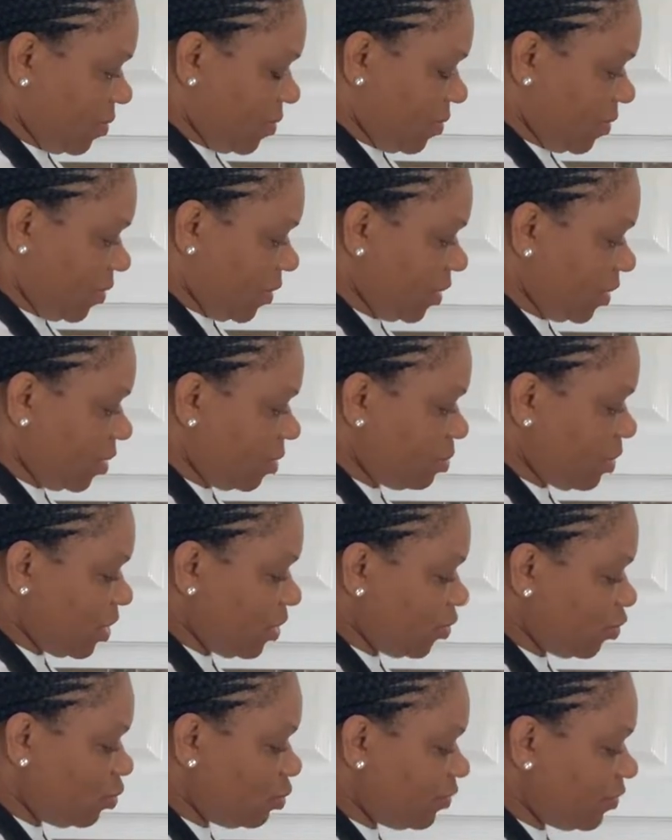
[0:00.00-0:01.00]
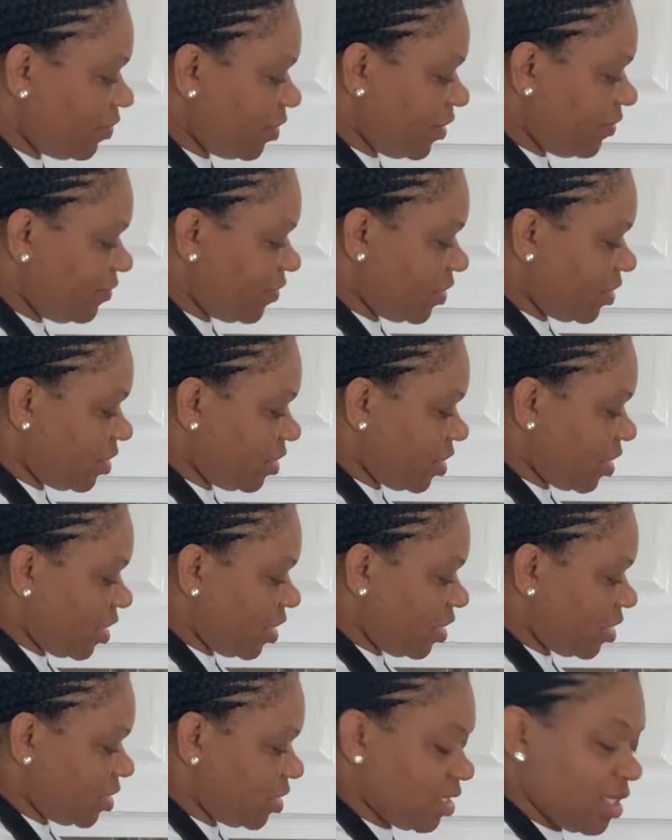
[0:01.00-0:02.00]
This is a mushroom flavored
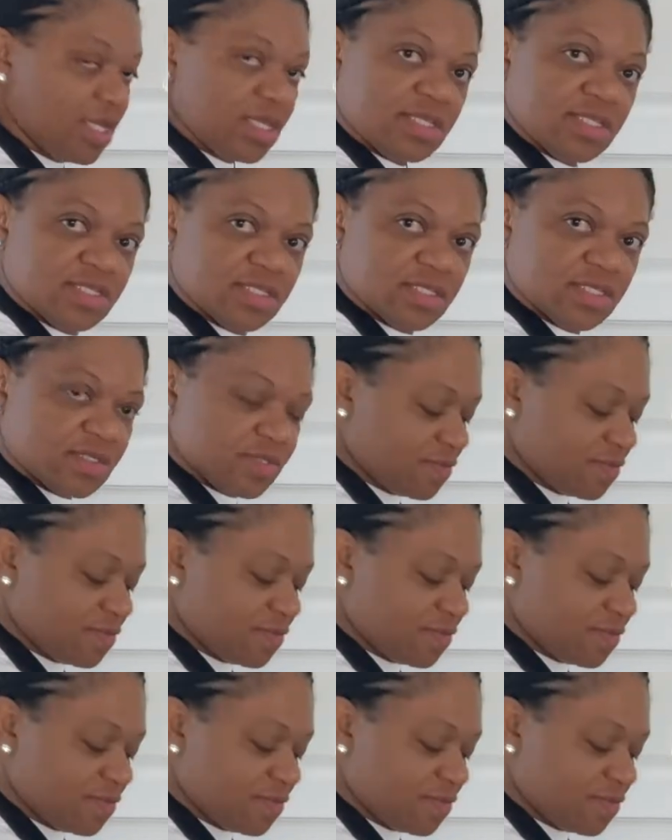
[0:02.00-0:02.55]
soy sauce.